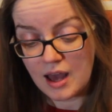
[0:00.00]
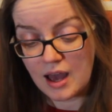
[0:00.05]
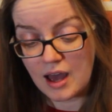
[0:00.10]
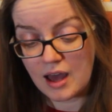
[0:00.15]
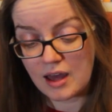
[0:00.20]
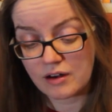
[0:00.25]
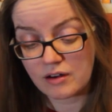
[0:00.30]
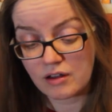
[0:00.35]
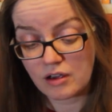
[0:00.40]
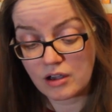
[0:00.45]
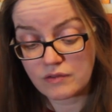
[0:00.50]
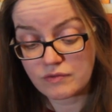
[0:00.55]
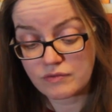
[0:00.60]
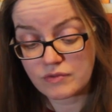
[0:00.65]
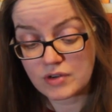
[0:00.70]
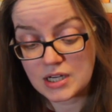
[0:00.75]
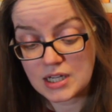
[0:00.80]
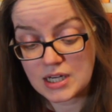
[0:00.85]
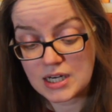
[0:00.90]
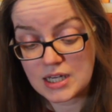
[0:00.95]
And I
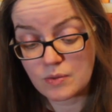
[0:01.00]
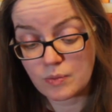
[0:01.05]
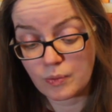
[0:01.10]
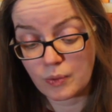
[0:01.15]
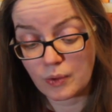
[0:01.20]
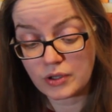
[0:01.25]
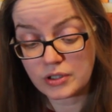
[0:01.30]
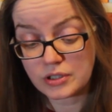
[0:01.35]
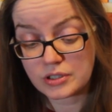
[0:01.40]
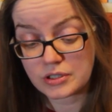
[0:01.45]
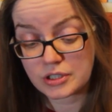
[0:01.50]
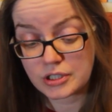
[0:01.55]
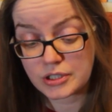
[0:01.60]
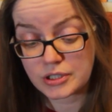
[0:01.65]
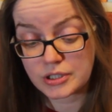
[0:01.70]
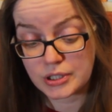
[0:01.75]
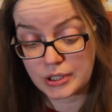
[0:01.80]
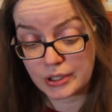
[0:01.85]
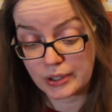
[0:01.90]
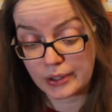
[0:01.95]
really want
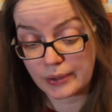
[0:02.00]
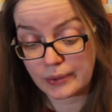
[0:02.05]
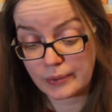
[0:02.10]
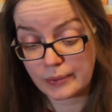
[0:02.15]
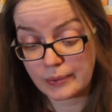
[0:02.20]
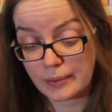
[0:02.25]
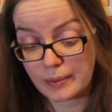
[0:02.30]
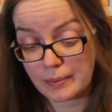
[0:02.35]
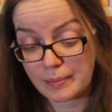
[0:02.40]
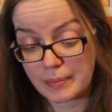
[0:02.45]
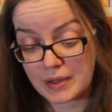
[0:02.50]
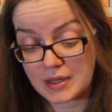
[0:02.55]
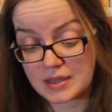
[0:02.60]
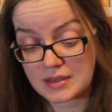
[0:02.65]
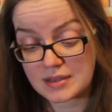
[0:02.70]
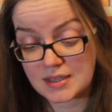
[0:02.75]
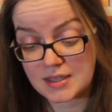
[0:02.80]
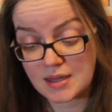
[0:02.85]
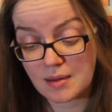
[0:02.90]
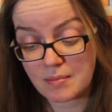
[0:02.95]
to, but
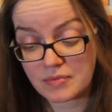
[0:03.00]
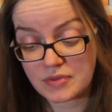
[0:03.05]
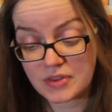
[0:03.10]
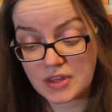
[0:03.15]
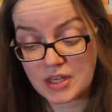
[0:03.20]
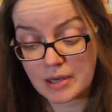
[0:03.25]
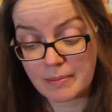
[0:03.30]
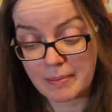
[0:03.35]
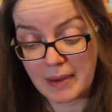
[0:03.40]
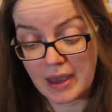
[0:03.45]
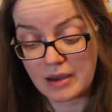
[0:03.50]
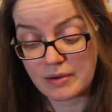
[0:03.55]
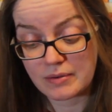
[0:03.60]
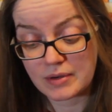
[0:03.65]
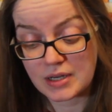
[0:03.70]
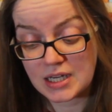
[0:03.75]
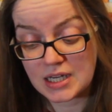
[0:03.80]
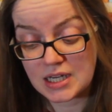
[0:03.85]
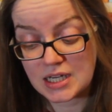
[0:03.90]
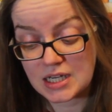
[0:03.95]
something about
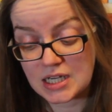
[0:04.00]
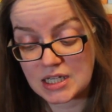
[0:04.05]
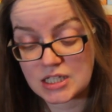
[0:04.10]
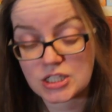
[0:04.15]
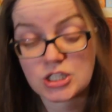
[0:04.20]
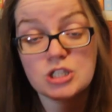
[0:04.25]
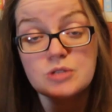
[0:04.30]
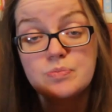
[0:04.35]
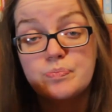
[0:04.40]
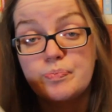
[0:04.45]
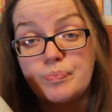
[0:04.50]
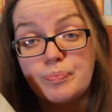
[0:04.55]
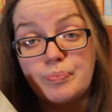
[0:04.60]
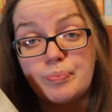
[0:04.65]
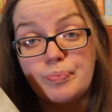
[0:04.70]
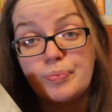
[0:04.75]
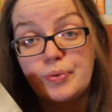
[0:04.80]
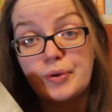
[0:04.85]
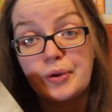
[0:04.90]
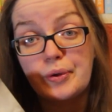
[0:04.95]
it is just
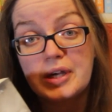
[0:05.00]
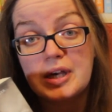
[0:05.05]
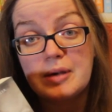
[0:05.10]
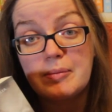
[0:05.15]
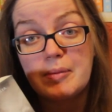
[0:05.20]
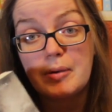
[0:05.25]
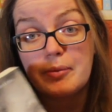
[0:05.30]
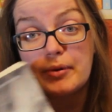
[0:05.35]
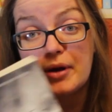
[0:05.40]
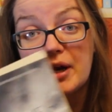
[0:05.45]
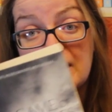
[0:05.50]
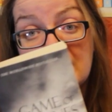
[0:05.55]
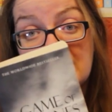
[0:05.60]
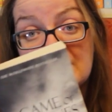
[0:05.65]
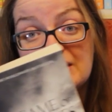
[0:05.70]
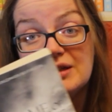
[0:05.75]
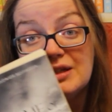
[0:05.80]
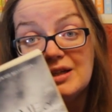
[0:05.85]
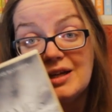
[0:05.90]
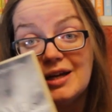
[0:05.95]
blocking my
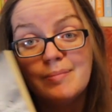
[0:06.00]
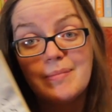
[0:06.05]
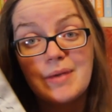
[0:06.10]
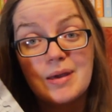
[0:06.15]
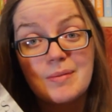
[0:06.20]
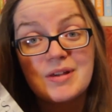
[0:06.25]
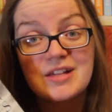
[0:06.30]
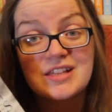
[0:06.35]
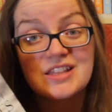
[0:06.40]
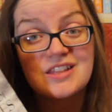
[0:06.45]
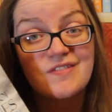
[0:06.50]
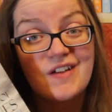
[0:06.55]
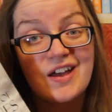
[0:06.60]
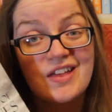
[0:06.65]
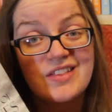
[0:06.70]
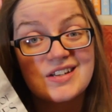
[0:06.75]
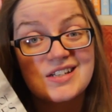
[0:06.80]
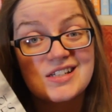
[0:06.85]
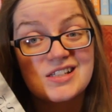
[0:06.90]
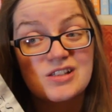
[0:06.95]
brain. Maybe it's the fact
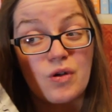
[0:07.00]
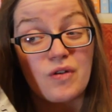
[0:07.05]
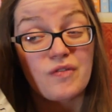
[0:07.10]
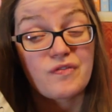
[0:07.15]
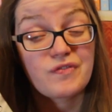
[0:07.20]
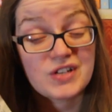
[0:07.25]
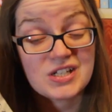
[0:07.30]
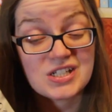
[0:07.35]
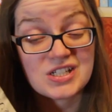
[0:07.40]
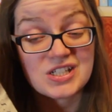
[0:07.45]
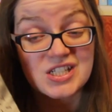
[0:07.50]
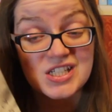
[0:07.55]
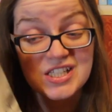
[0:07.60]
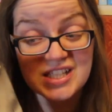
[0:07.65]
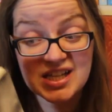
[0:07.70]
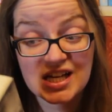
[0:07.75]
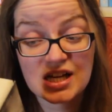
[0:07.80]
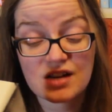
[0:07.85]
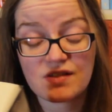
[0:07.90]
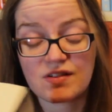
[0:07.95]
that it's not a finished
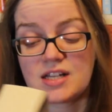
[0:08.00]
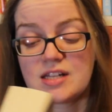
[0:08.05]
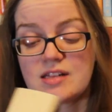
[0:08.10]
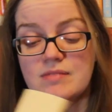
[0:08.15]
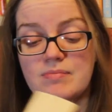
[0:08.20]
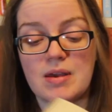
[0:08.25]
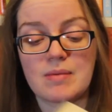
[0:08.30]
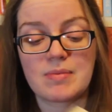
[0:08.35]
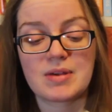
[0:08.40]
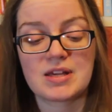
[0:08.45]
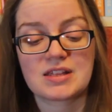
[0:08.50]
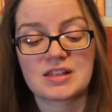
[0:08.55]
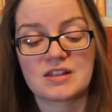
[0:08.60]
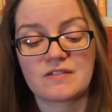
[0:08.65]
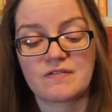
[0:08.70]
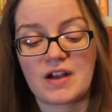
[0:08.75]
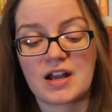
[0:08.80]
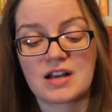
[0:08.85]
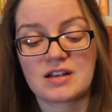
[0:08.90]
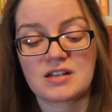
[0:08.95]
series, maybe it's the
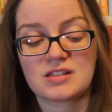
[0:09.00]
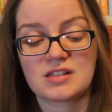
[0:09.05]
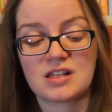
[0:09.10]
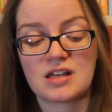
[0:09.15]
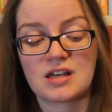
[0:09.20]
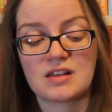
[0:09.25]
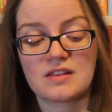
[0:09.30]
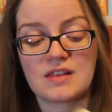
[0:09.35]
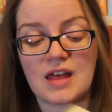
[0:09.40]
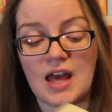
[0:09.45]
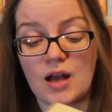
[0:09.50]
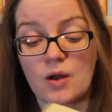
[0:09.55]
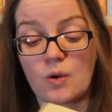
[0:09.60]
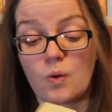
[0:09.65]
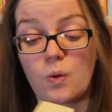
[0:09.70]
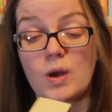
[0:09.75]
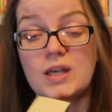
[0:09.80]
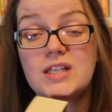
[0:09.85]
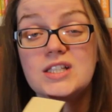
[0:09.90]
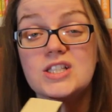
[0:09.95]
fact that they're
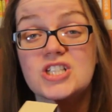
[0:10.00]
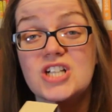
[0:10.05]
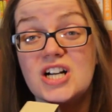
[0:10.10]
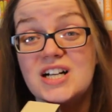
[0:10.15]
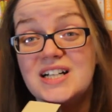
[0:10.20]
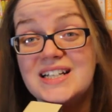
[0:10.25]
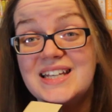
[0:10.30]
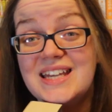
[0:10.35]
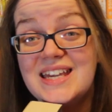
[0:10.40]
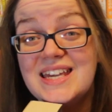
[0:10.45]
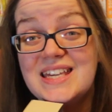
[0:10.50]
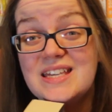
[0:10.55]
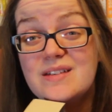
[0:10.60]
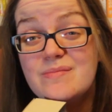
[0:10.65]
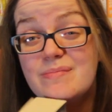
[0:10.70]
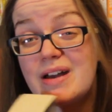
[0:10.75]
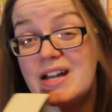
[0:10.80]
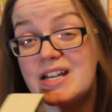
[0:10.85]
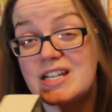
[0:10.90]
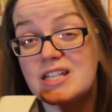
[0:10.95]
quite chunky
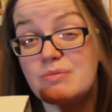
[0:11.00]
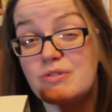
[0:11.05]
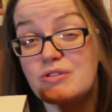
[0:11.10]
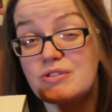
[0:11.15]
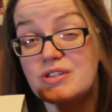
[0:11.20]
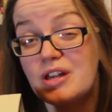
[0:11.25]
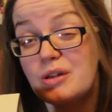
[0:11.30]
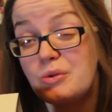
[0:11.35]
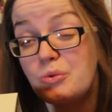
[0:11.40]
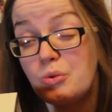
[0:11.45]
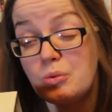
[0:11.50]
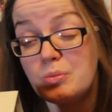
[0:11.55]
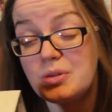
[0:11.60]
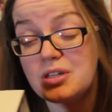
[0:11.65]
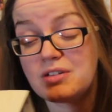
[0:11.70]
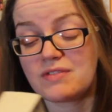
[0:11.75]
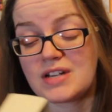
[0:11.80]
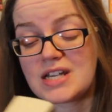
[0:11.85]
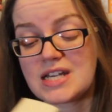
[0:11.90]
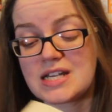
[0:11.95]
compared to the books I
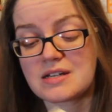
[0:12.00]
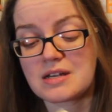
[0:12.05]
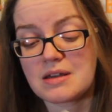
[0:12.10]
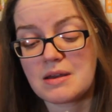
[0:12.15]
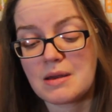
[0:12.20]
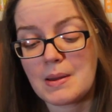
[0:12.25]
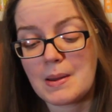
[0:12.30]
normally read.